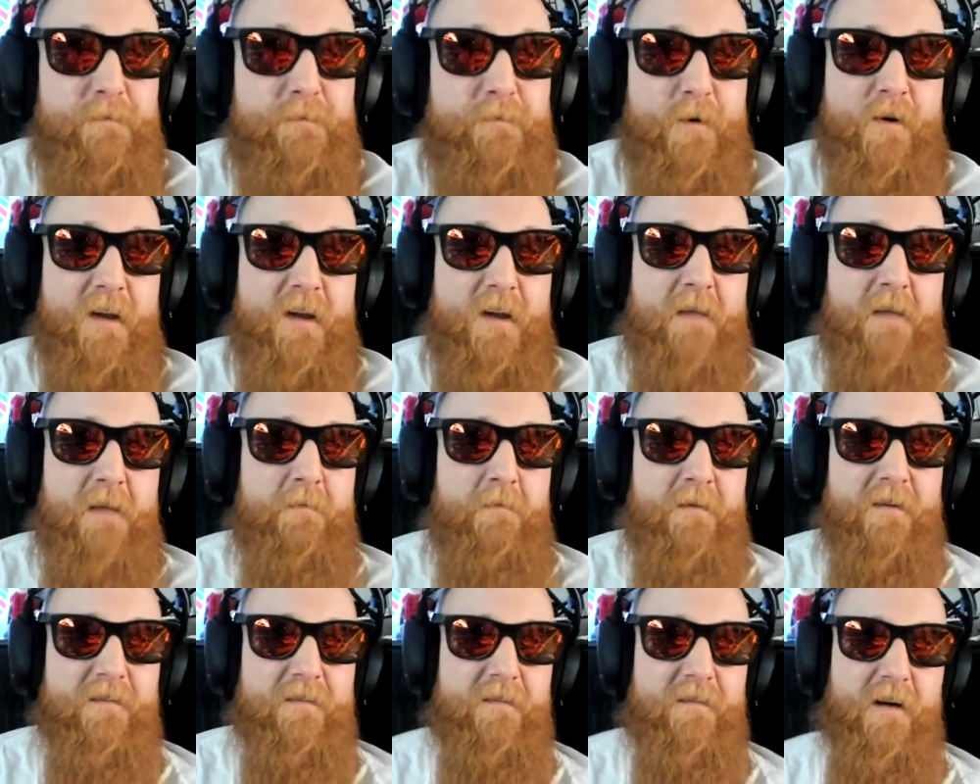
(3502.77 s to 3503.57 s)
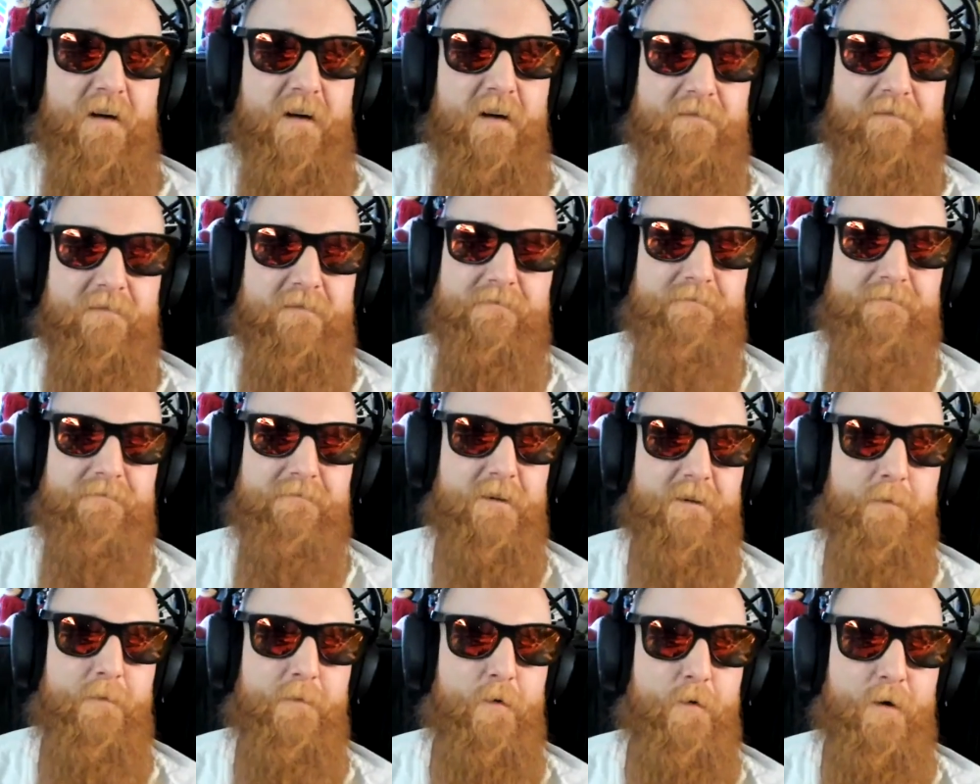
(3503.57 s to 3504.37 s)
game, but not to
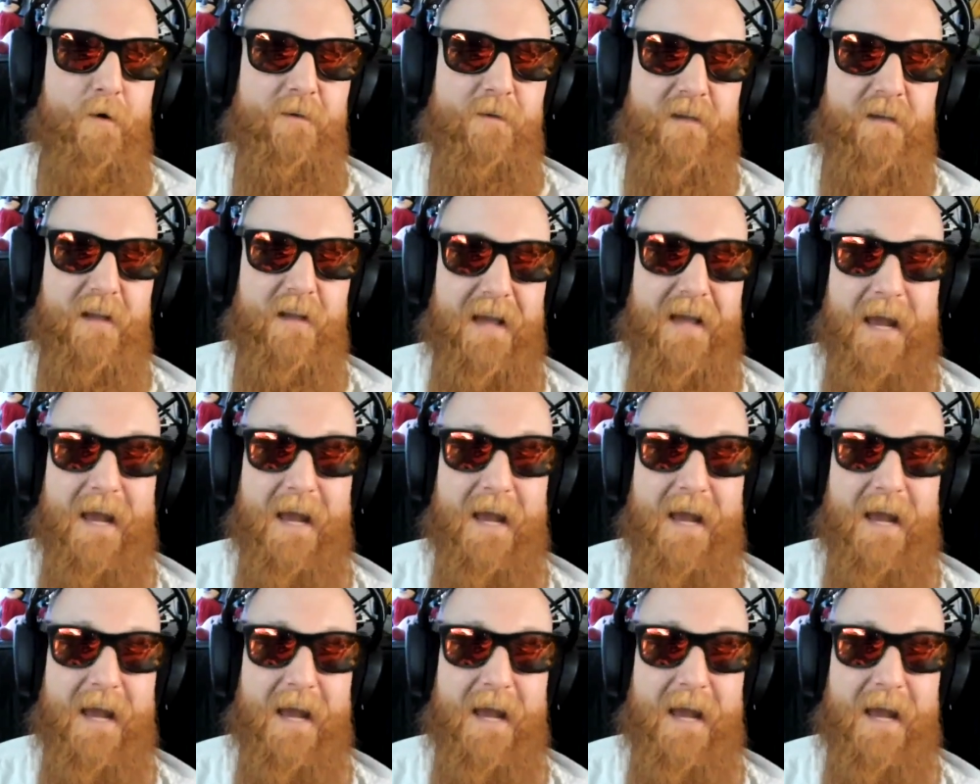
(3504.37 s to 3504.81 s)
the point that like,